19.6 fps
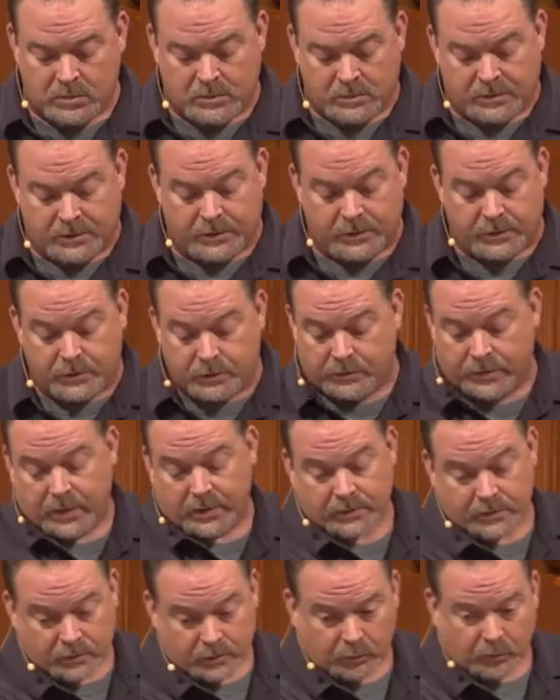since
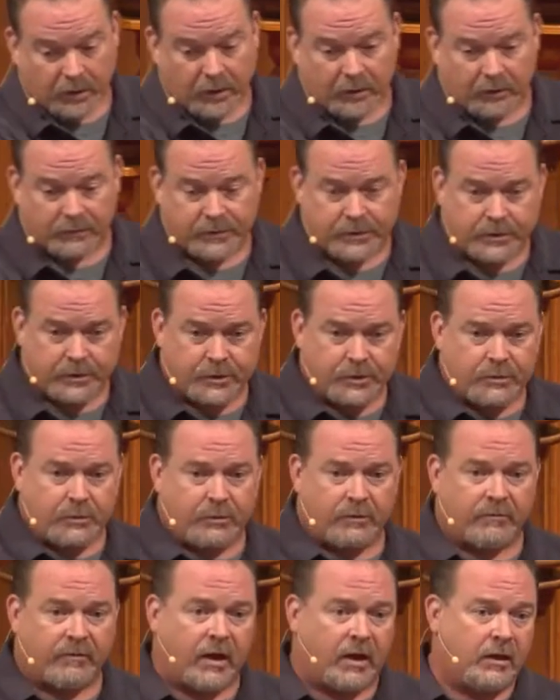2012, since you
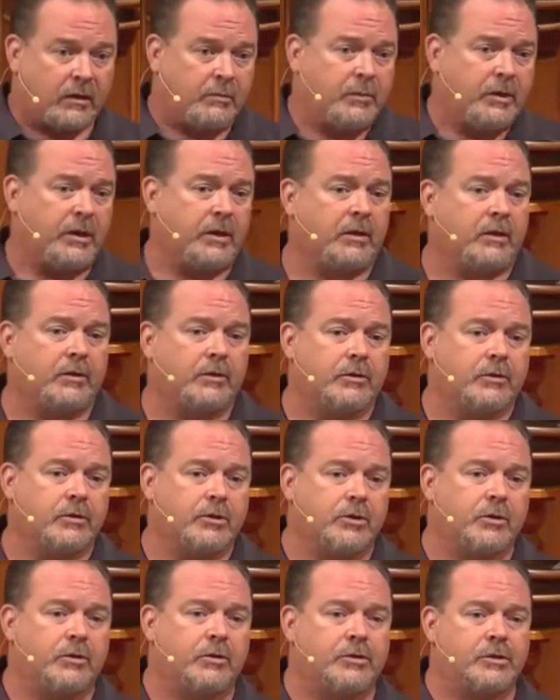invited me into your
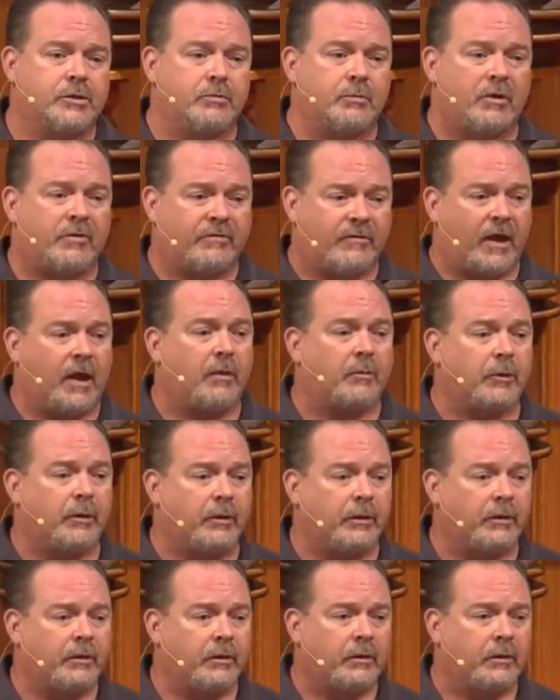church and my family.